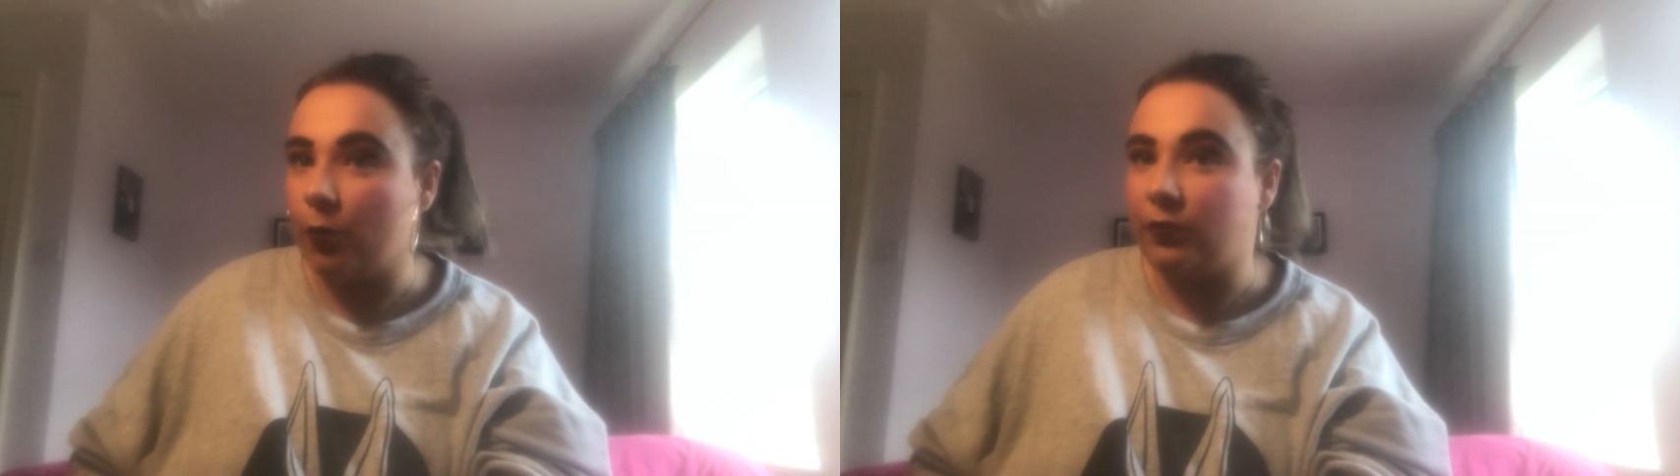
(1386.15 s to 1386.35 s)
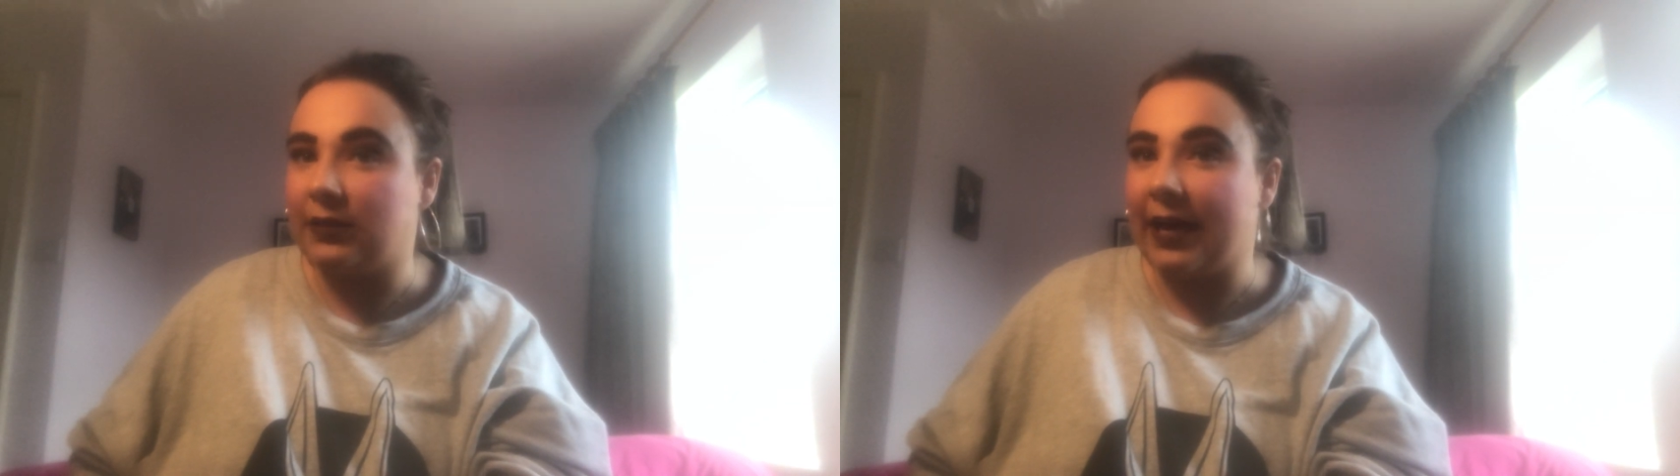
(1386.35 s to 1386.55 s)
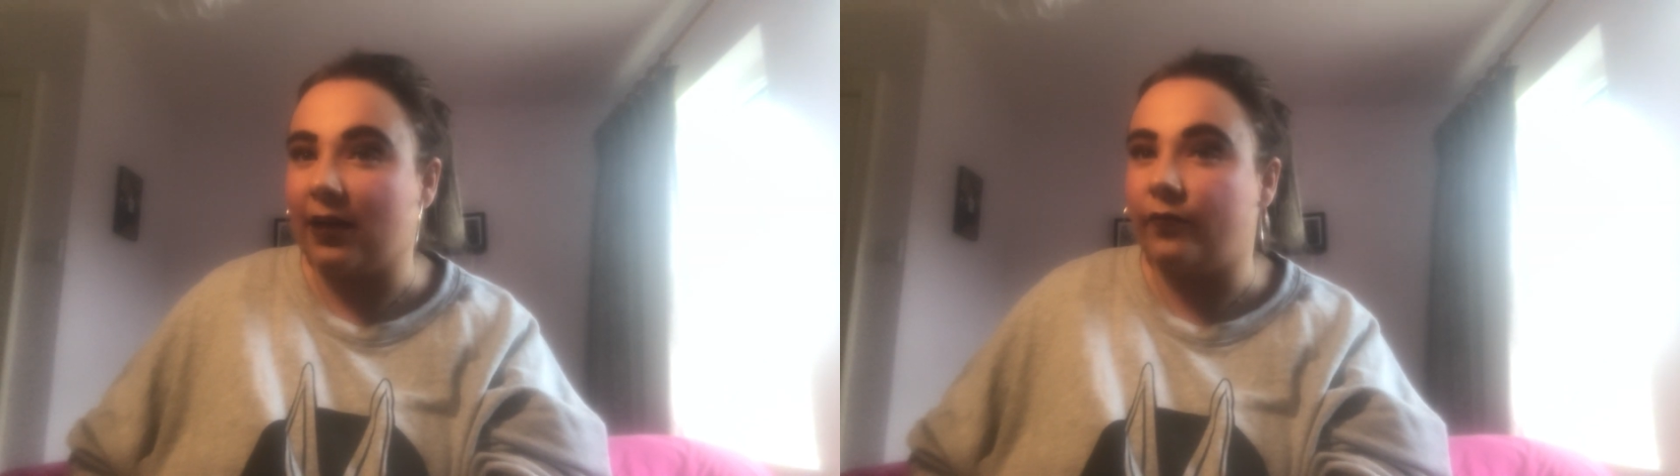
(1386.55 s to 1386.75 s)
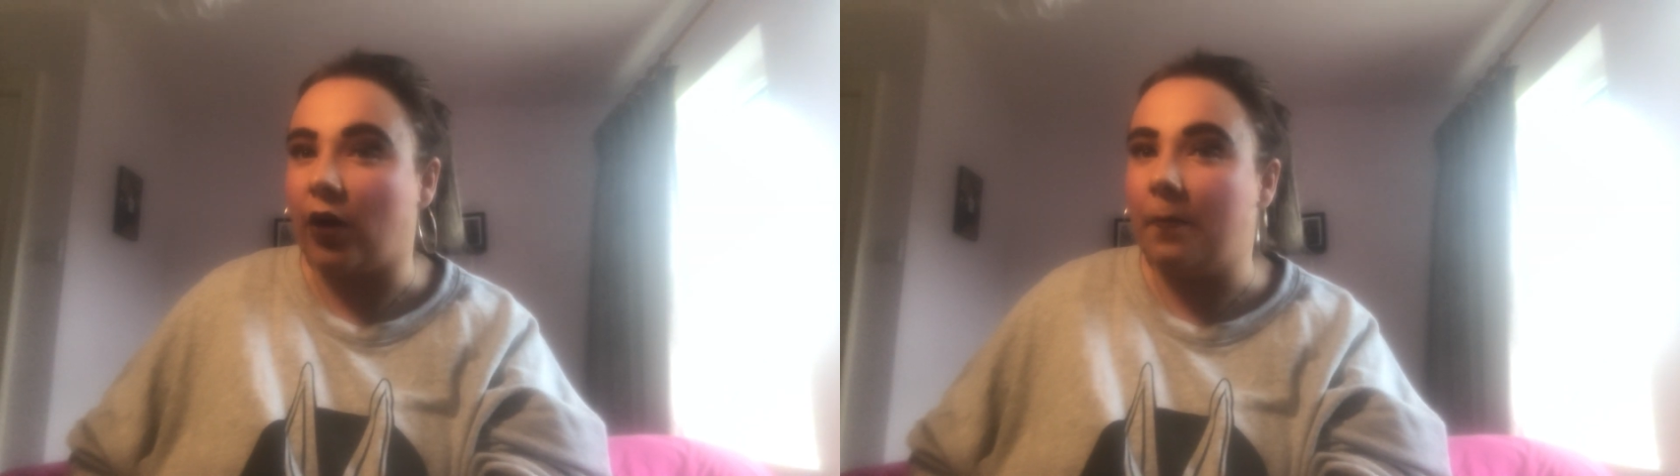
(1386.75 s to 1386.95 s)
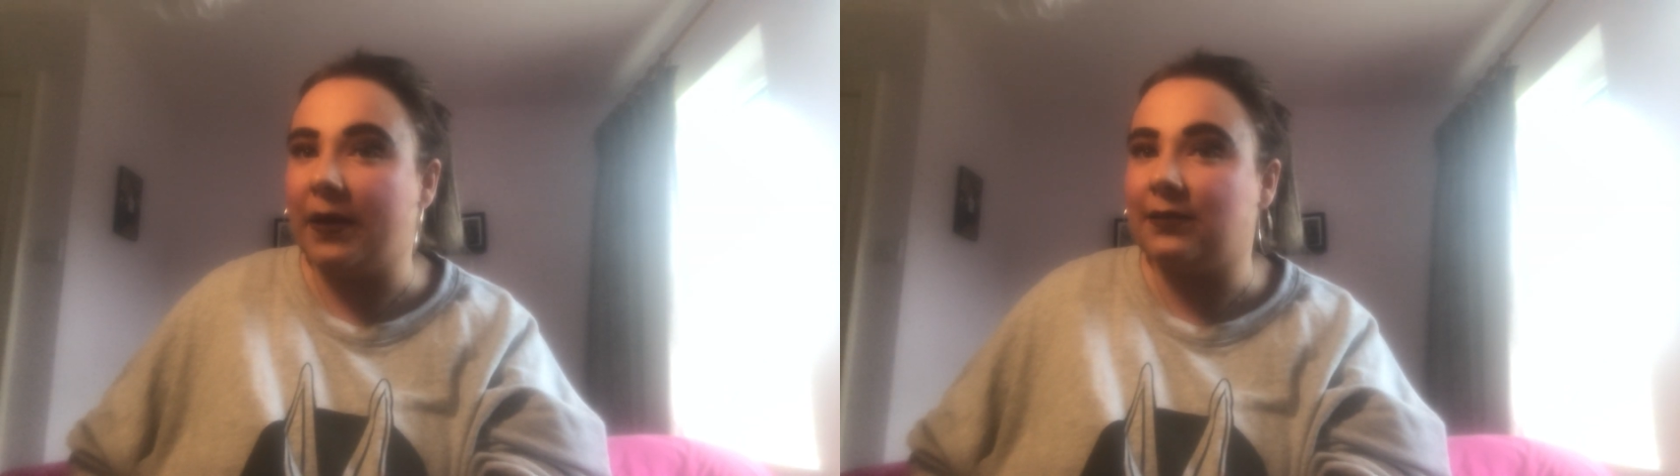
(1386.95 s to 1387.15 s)
post negative
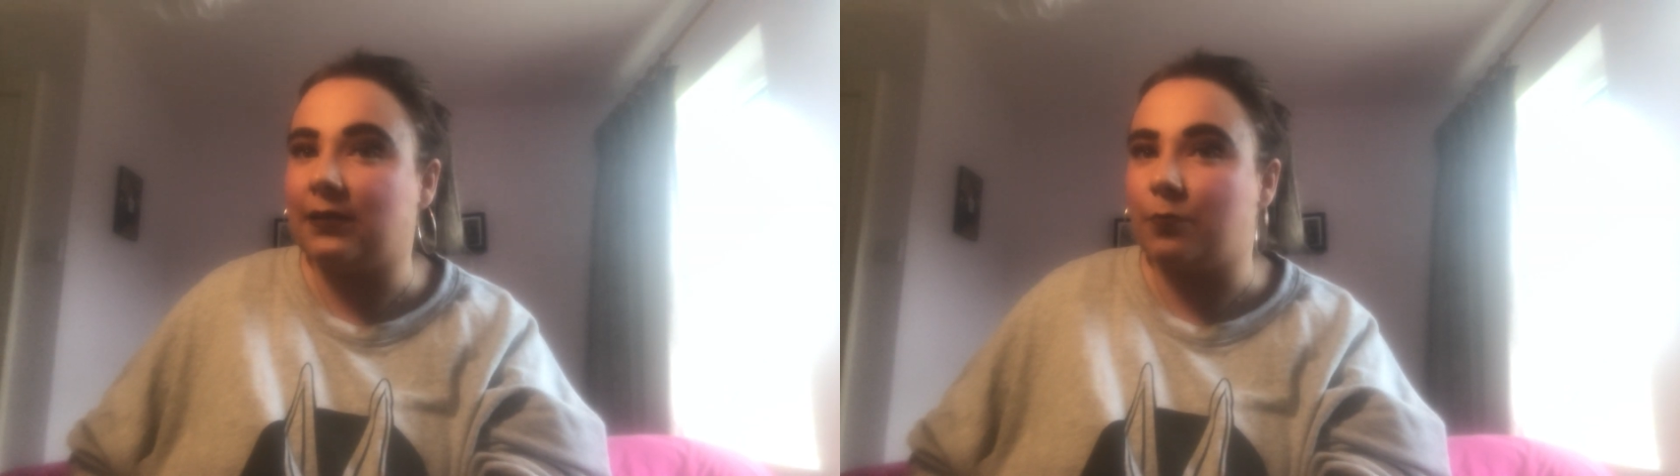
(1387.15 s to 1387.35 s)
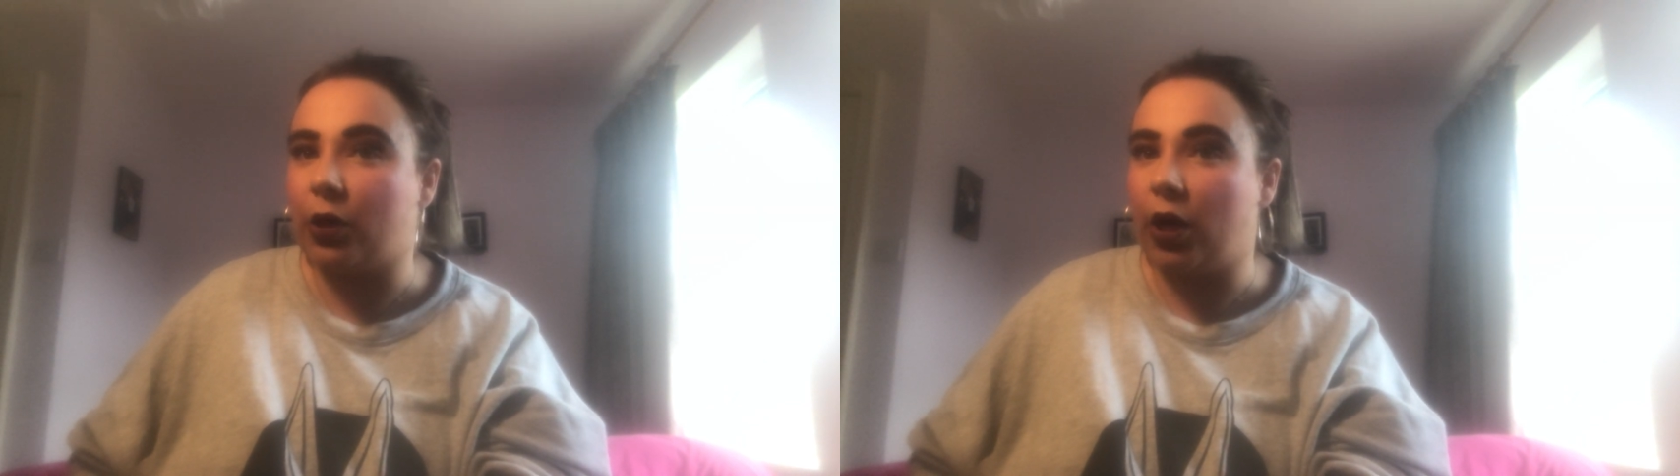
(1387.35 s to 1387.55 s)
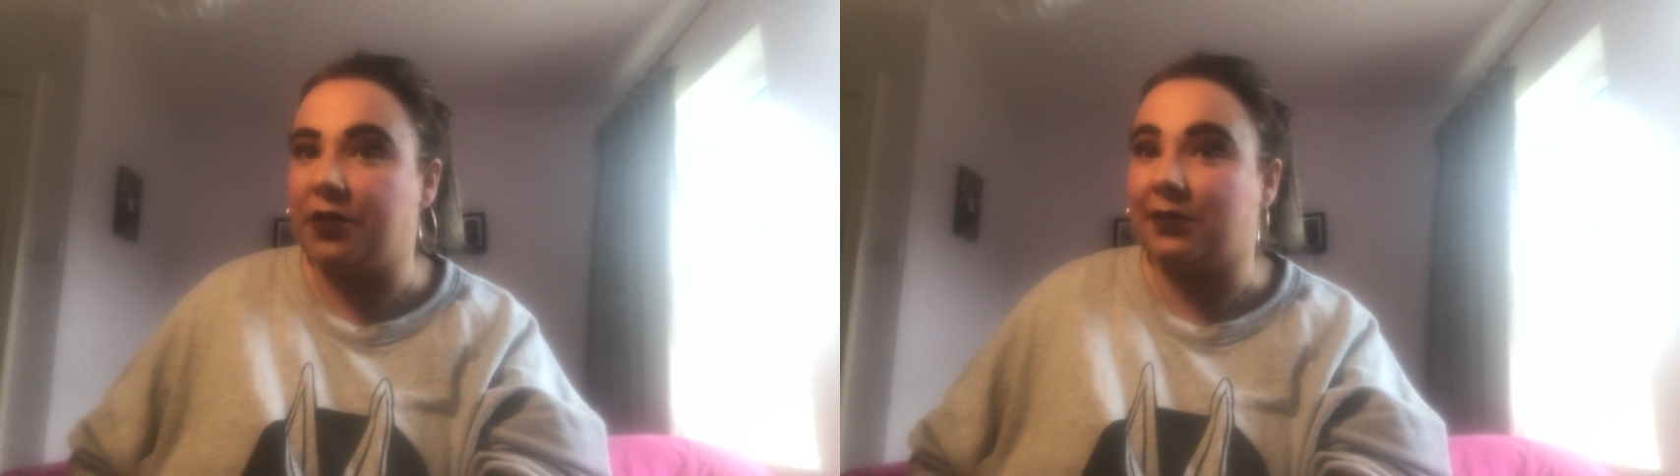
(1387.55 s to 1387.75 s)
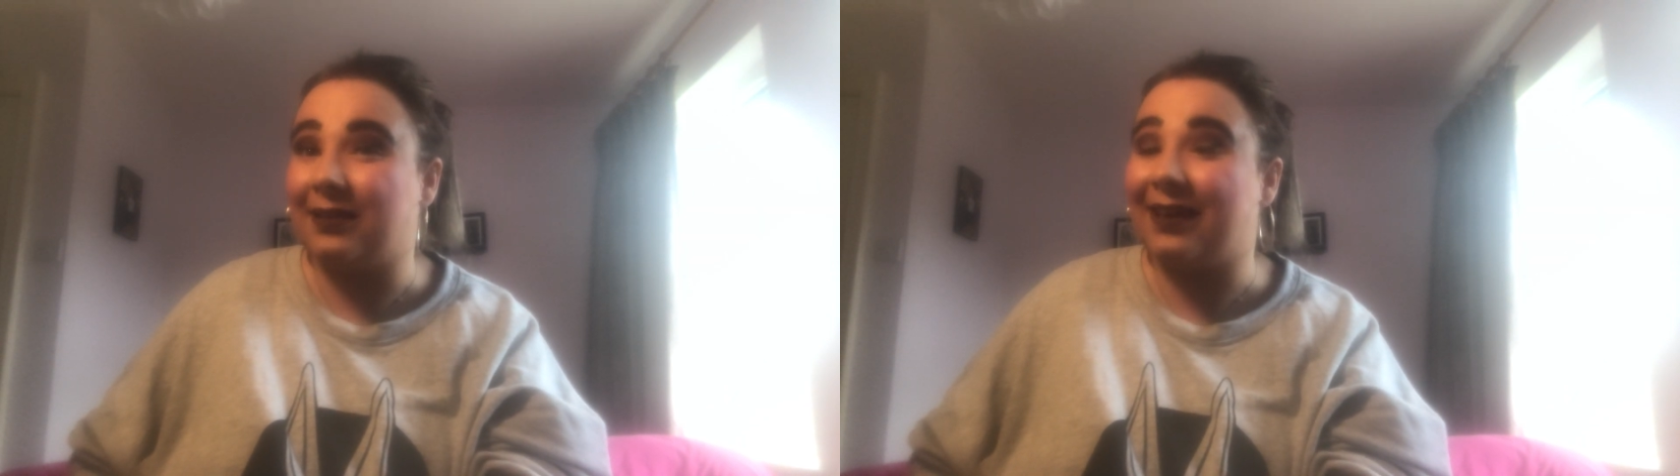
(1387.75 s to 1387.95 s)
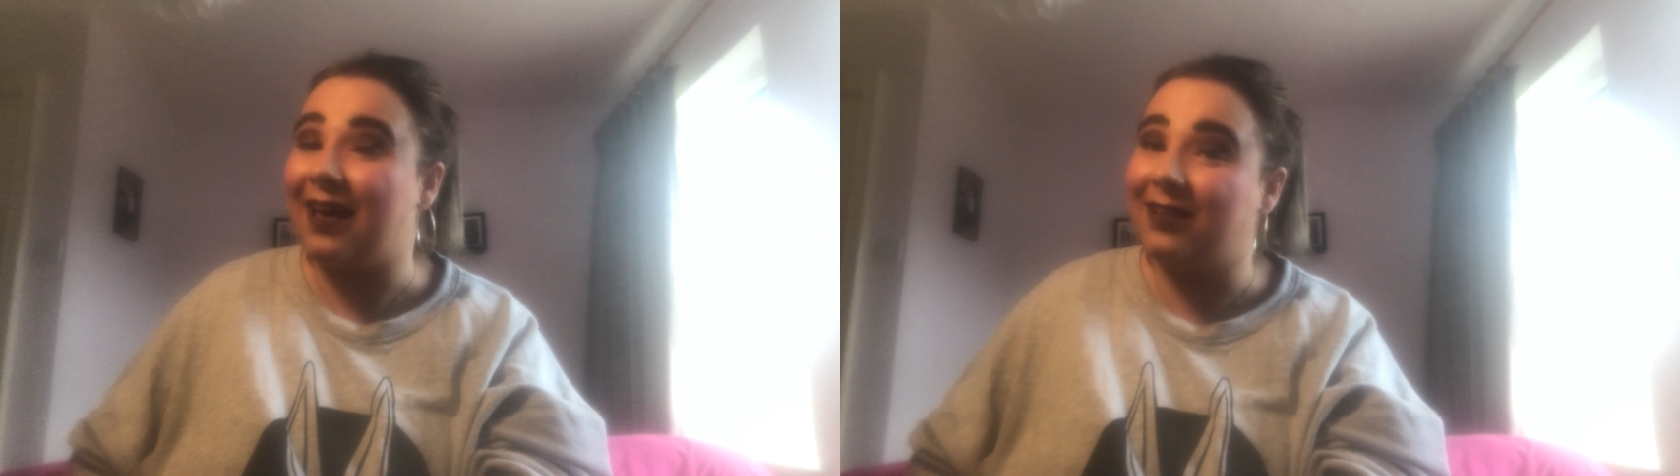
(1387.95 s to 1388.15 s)
comments because
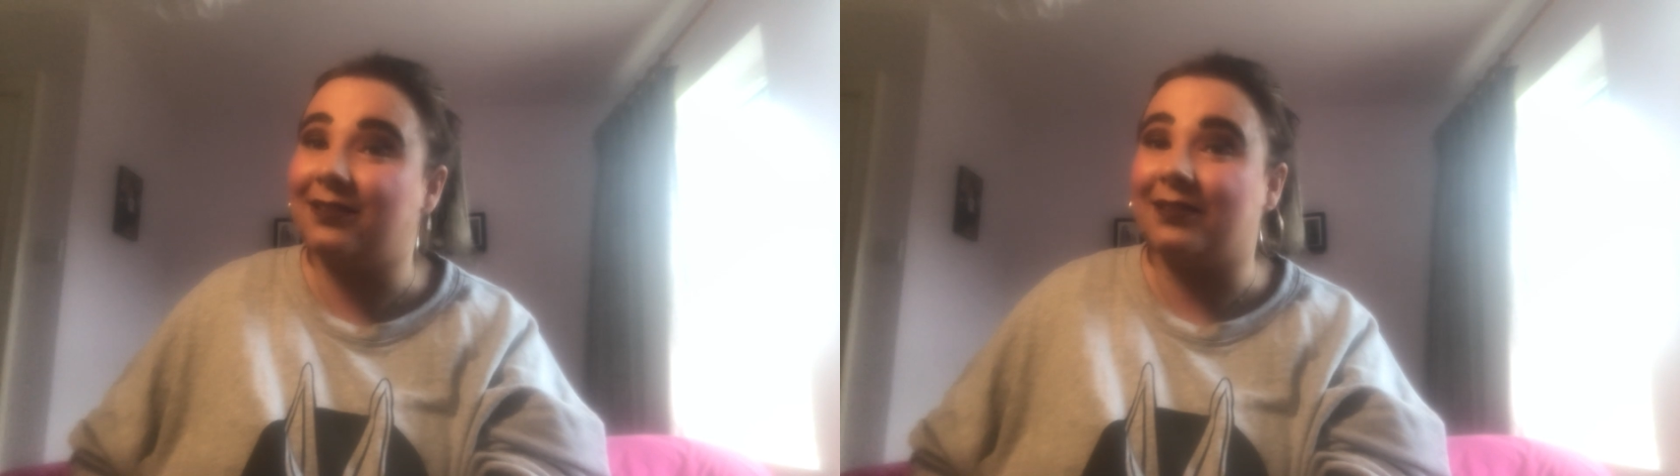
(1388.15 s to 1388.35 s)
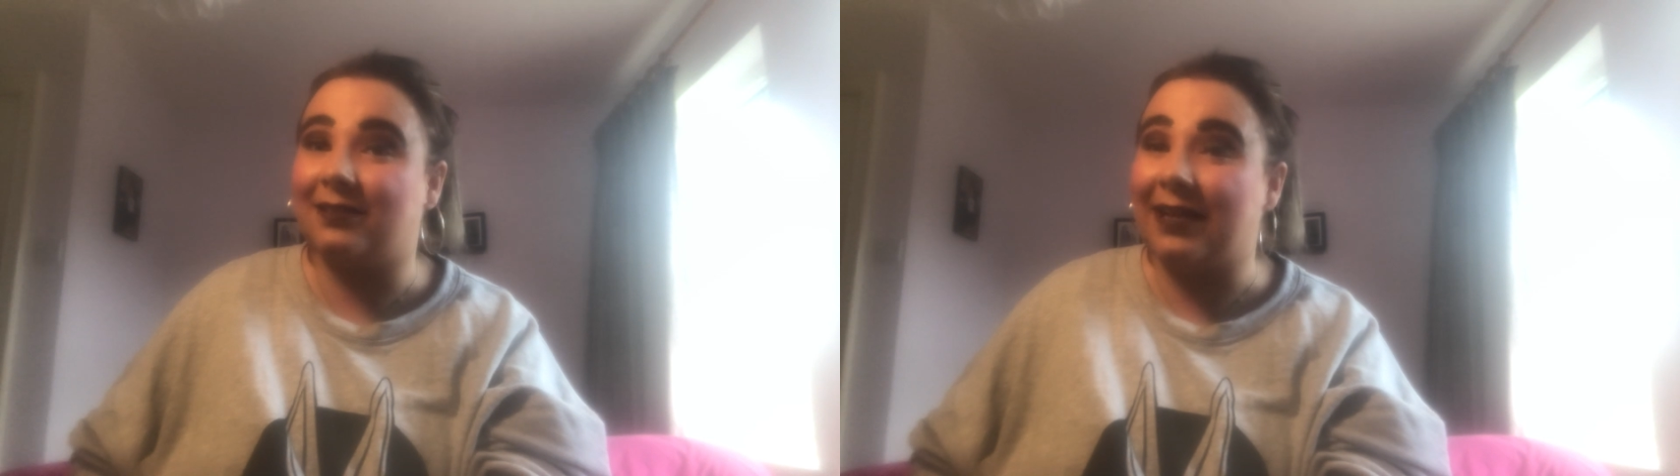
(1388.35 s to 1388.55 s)
it can